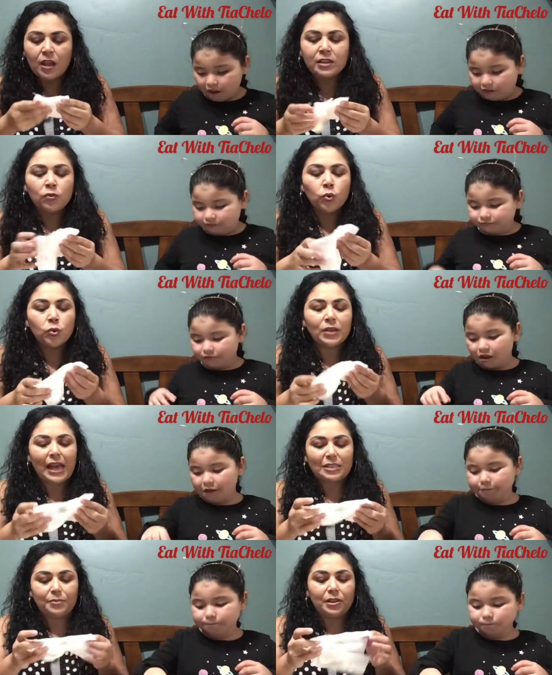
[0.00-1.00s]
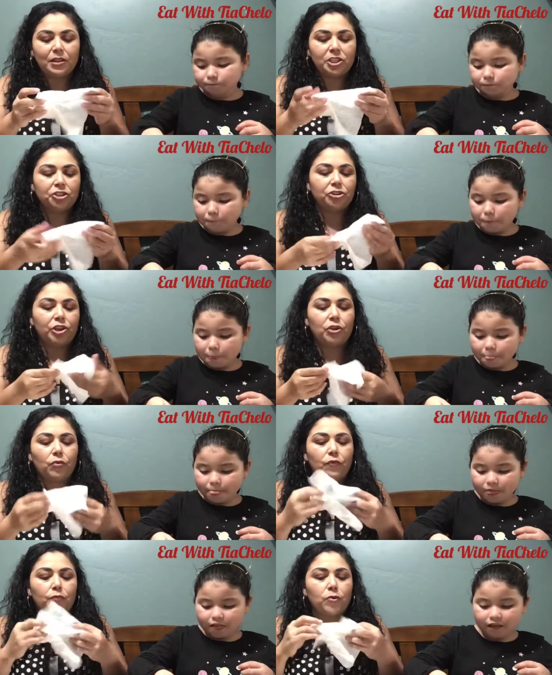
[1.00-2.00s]
Speaker 1: And who has been the teacher that
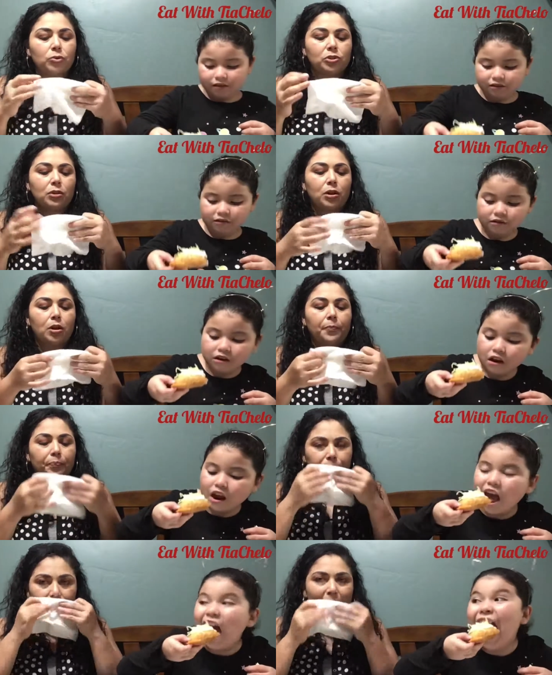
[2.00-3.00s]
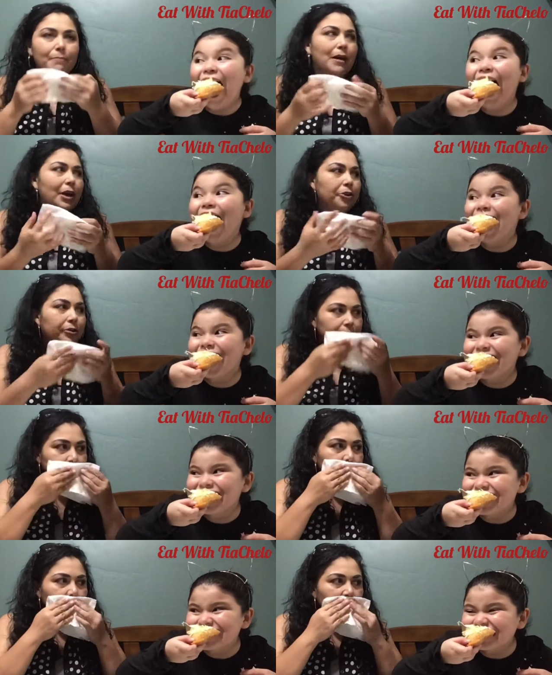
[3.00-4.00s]
you've most um, admired
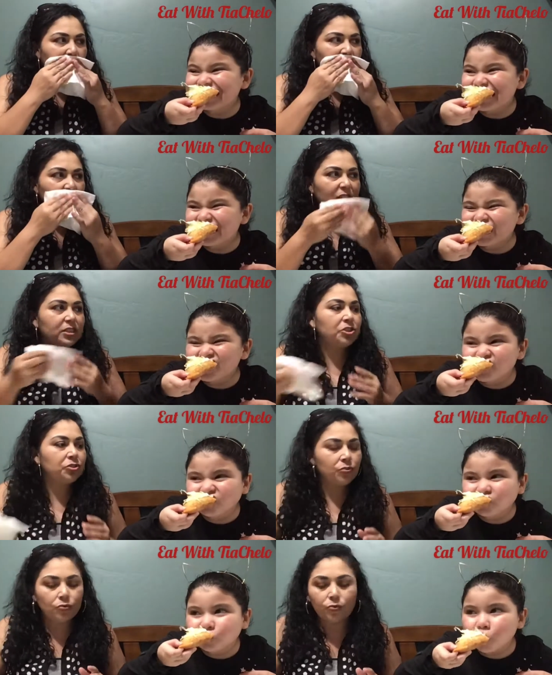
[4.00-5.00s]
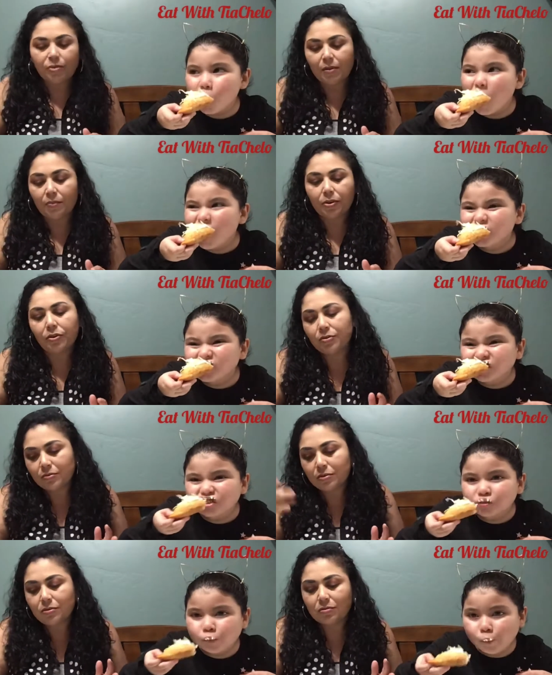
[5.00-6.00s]
since you remember
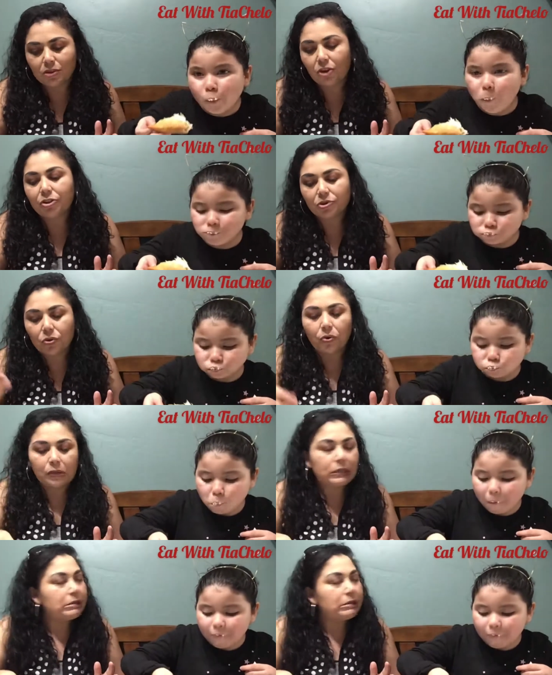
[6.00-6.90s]
starting school?